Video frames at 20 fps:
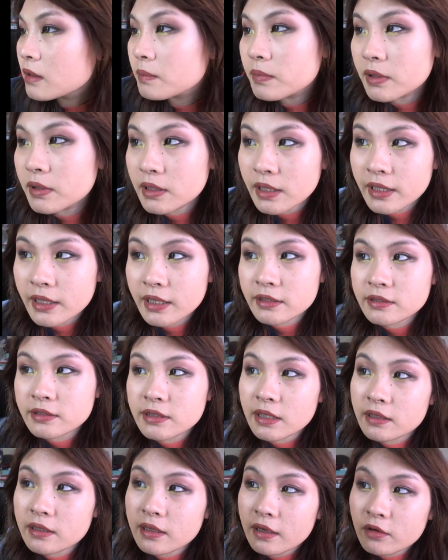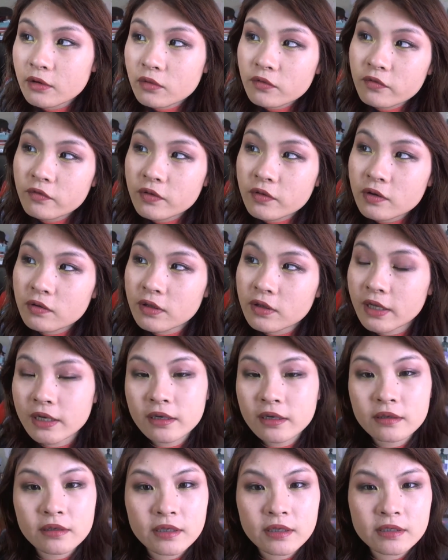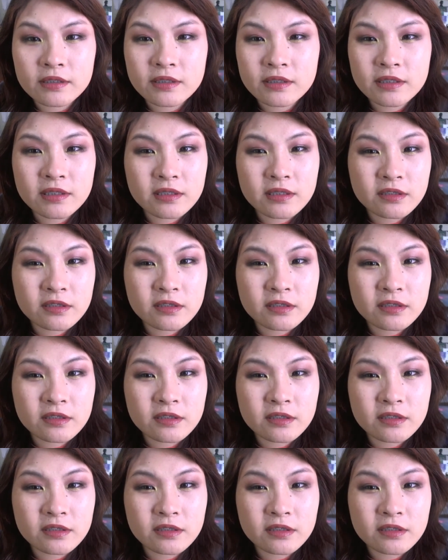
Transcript: But like I said, I don't feel like this